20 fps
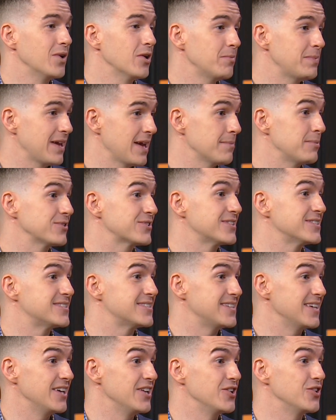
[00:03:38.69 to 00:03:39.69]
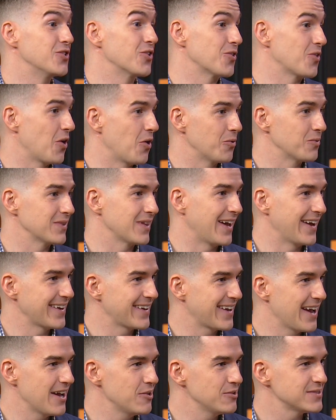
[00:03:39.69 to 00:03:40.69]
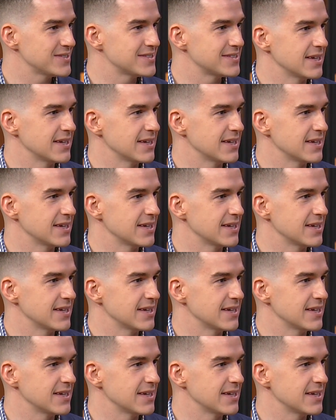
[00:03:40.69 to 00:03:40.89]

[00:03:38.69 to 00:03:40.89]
You will be able to see your own like counts.